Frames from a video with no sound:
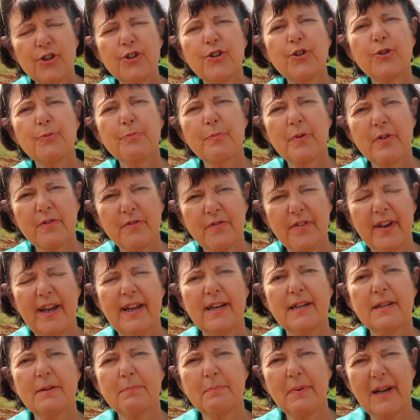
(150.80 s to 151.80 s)
to
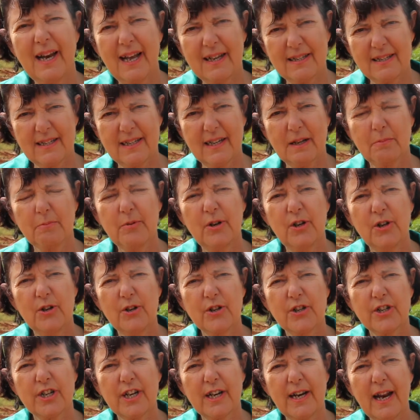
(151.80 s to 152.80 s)
prevent plastic
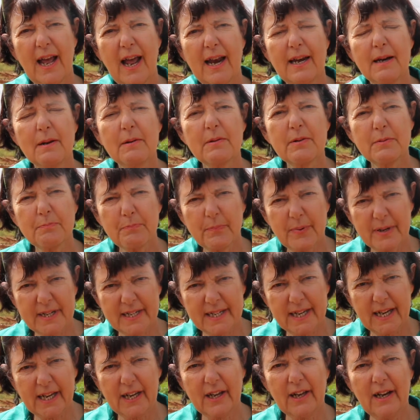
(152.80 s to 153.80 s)
pollution and in
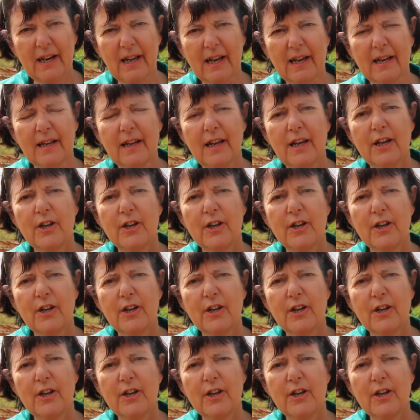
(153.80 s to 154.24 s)
particular